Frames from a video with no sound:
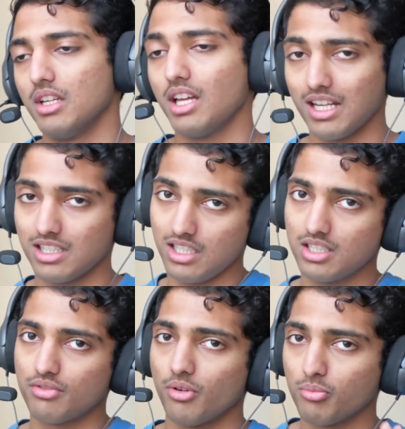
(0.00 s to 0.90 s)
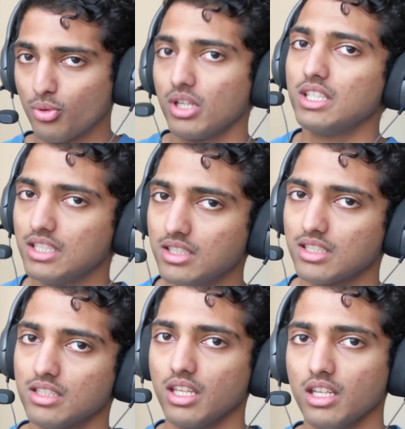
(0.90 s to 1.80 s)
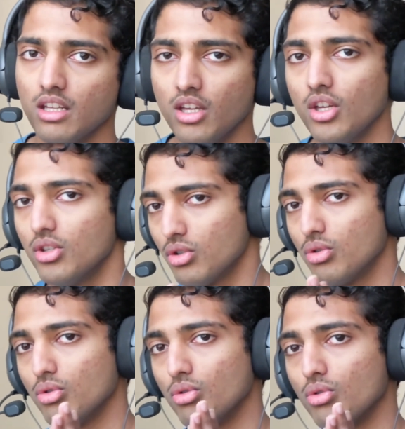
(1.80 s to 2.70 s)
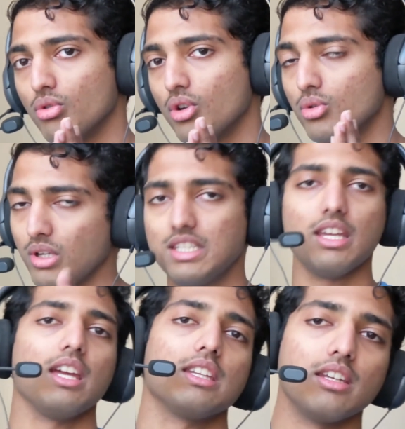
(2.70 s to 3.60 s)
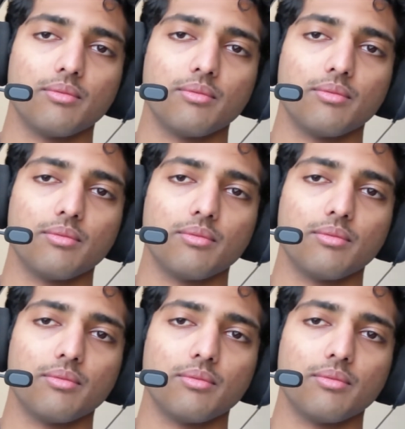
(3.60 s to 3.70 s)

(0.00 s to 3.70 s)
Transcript: At least from 2016 to 2018.